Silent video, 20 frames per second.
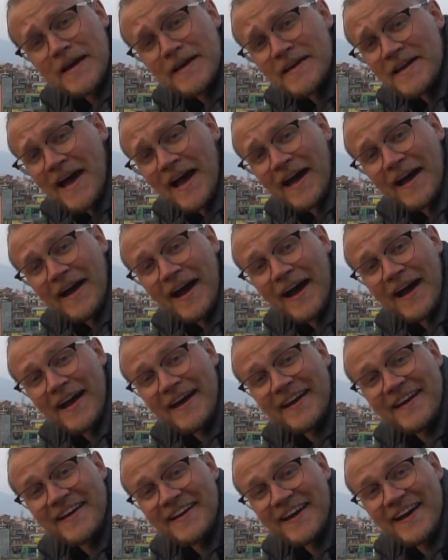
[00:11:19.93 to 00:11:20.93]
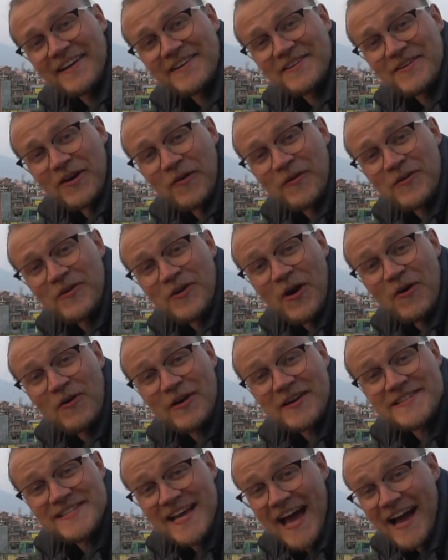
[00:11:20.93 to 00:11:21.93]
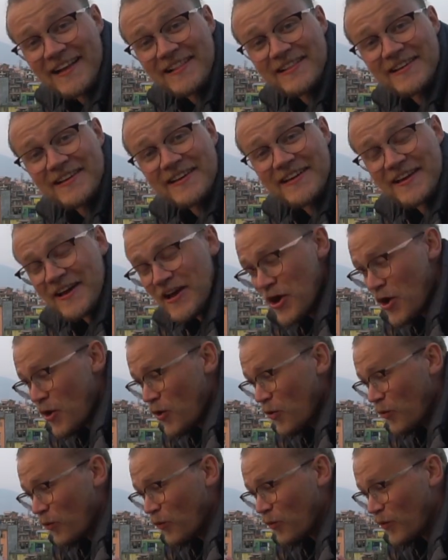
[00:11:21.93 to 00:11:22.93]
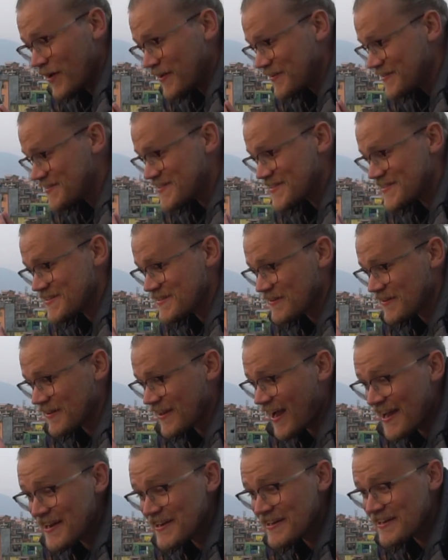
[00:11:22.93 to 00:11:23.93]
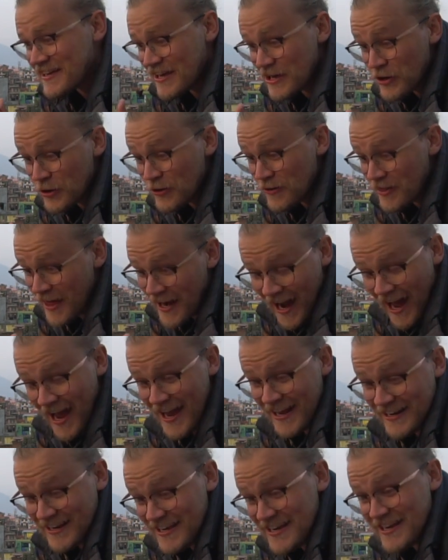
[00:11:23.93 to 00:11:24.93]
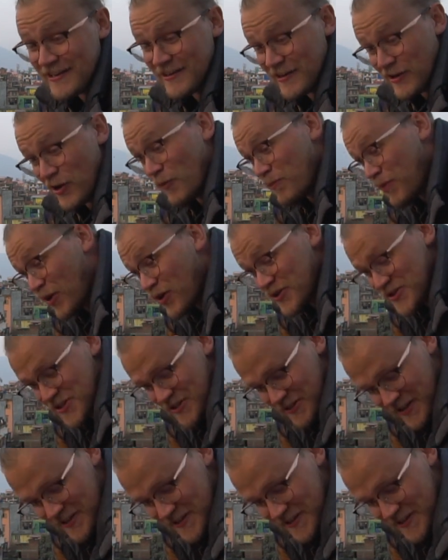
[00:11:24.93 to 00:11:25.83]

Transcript: yeah, I, I don't know exactly what kind of gear that I need, you know, personally